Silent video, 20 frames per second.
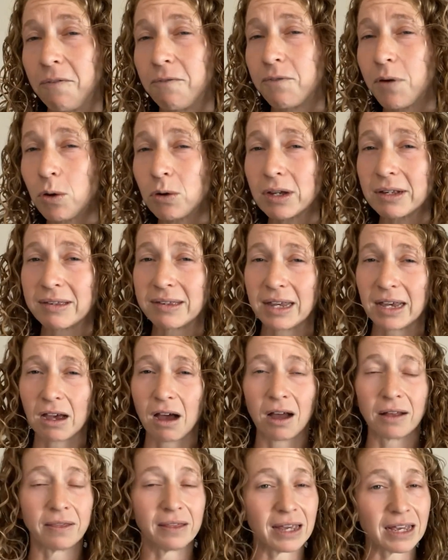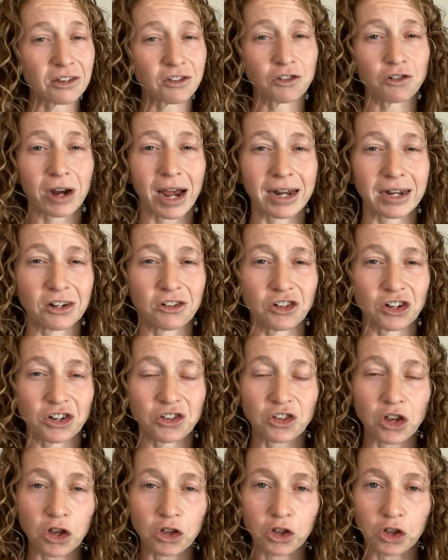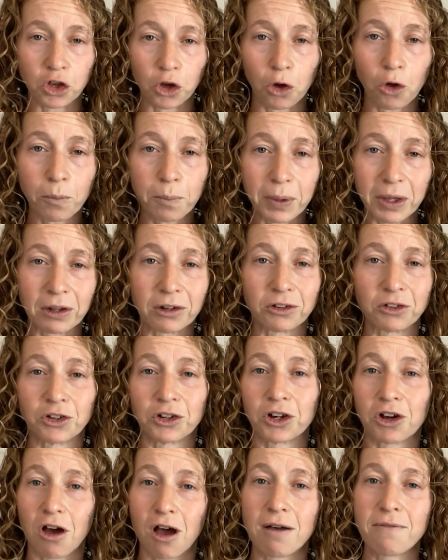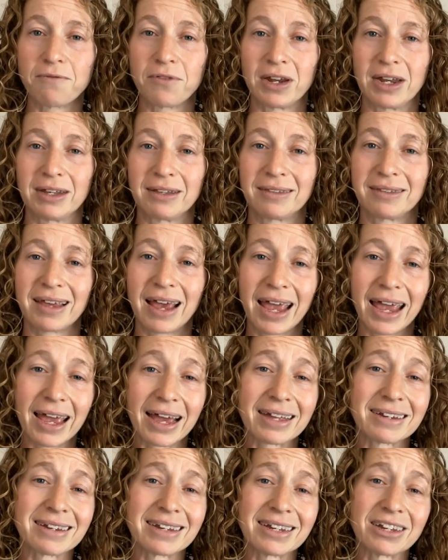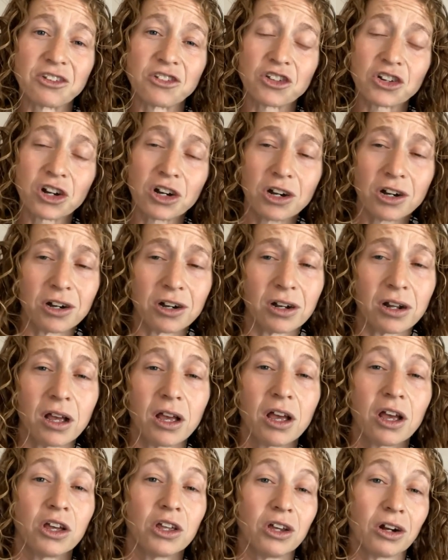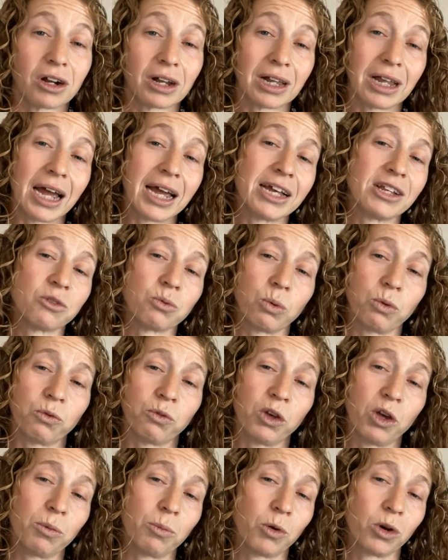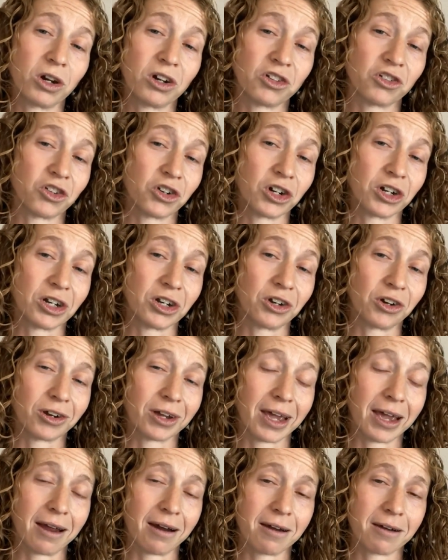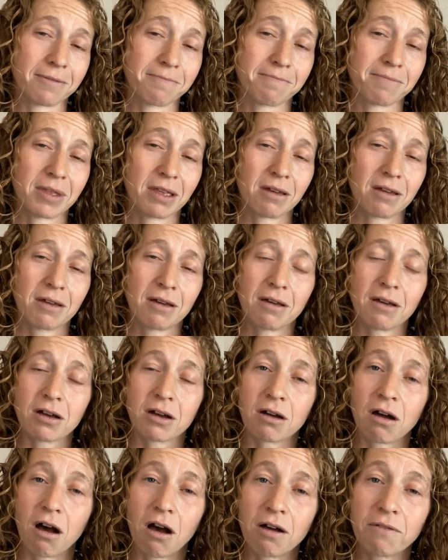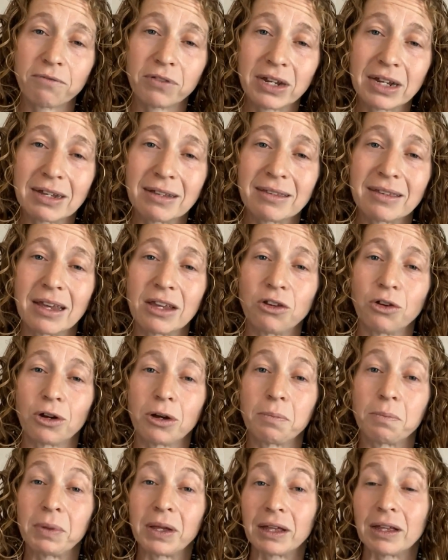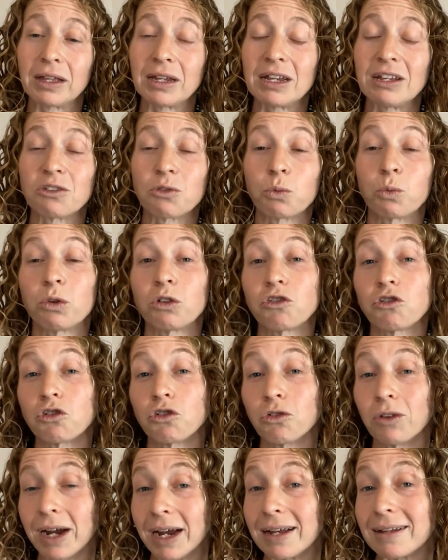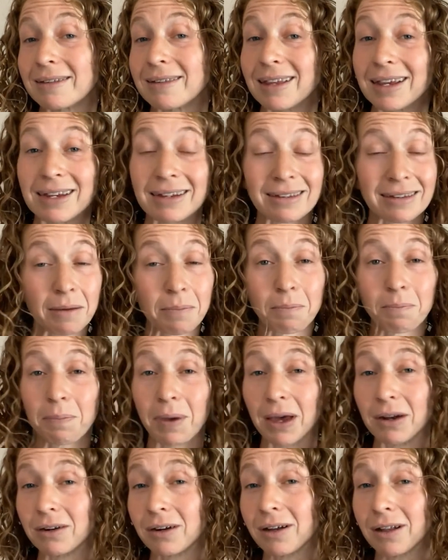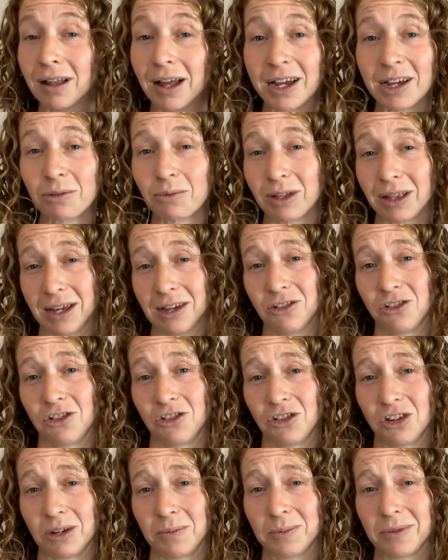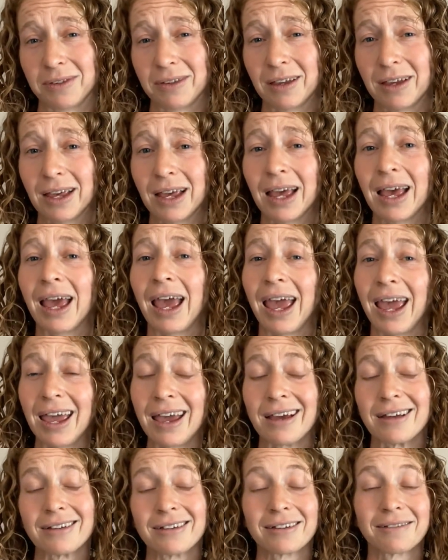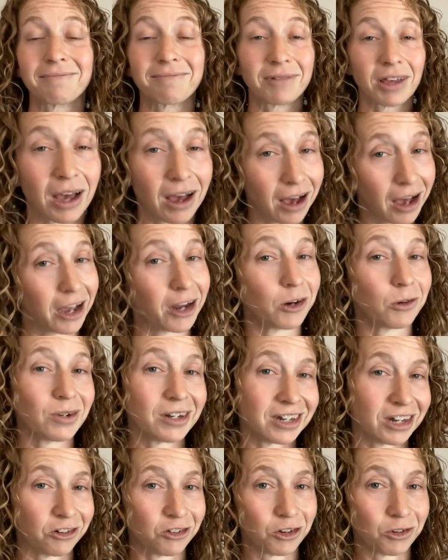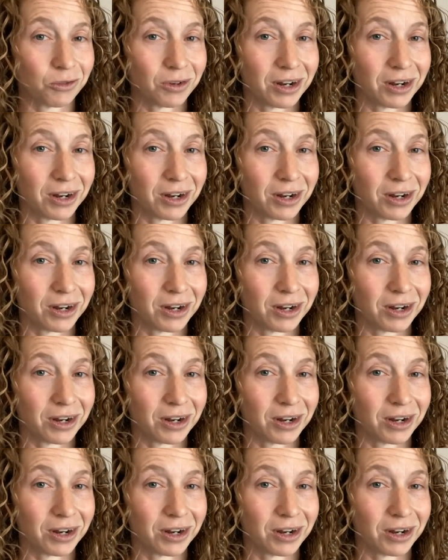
focusing on these strategies, you'll build your confidence, and in turn, your clients will feel more assured in your care. Confidence in your abilities will translate to better client relationships and higher retention